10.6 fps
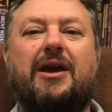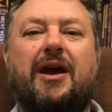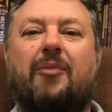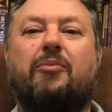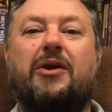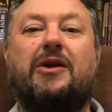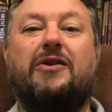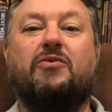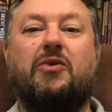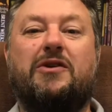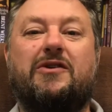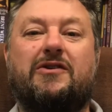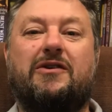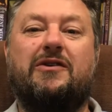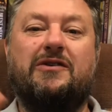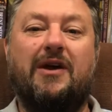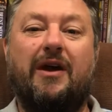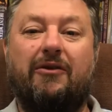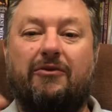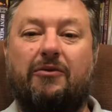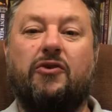and be his witnesses
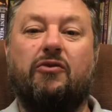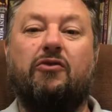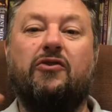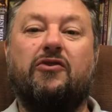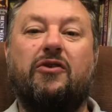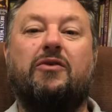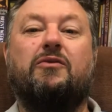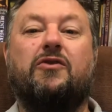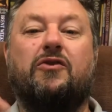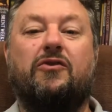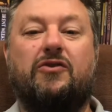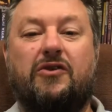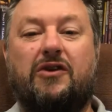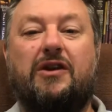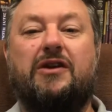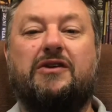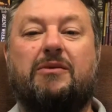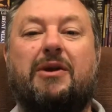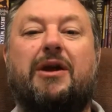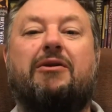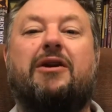from Jerusalem to Judea,
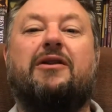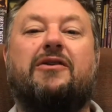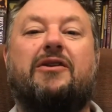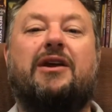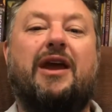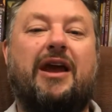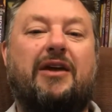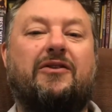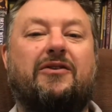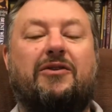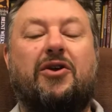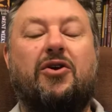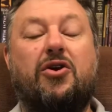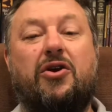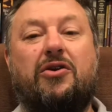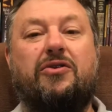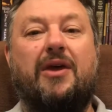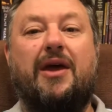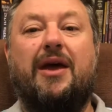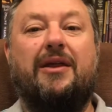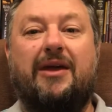Samaria, and to the ends of the earth.
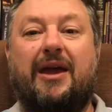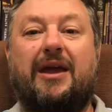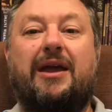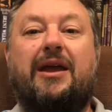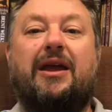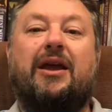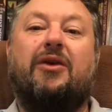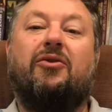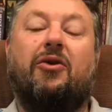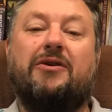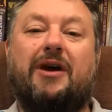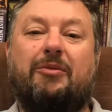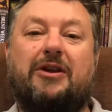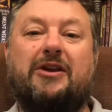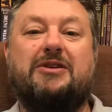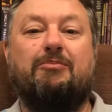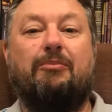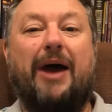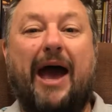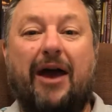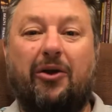They're here locked up in this
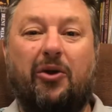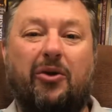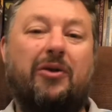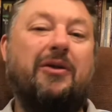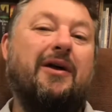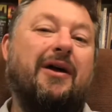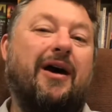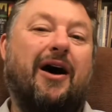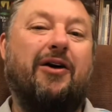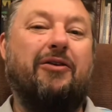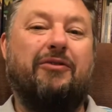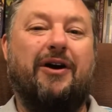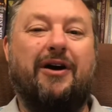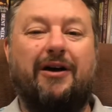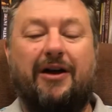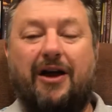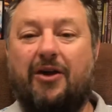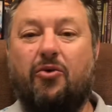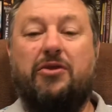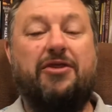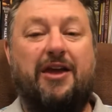battle over a
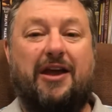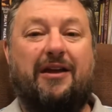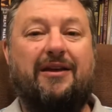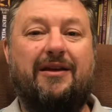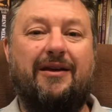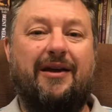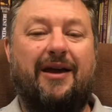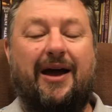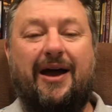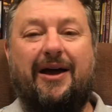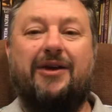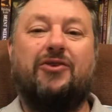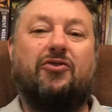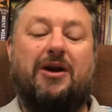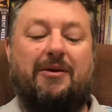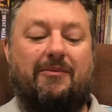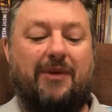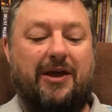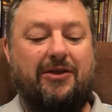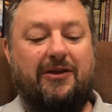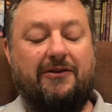good thing, trying to
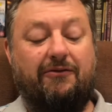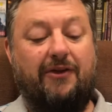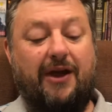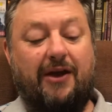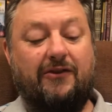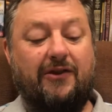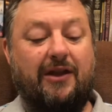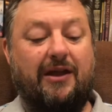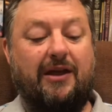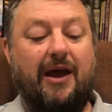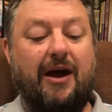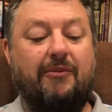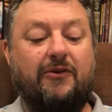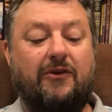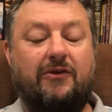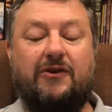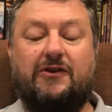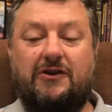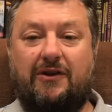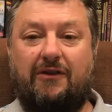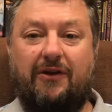make things fair. And so they come to a
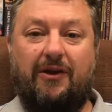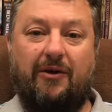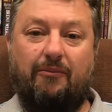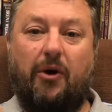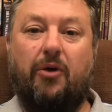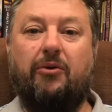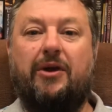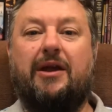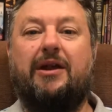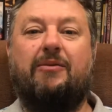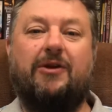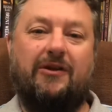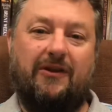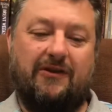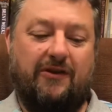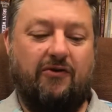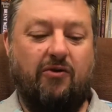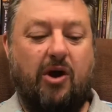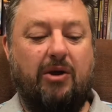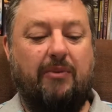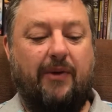decision. They've hit a bottleneck in a minute. There's these
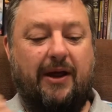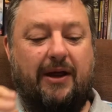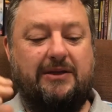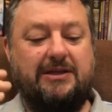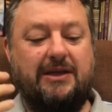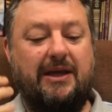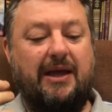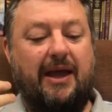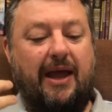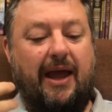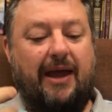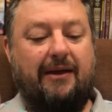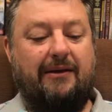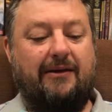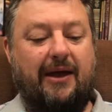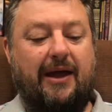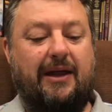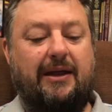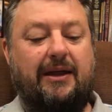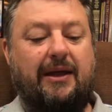growing pains, and they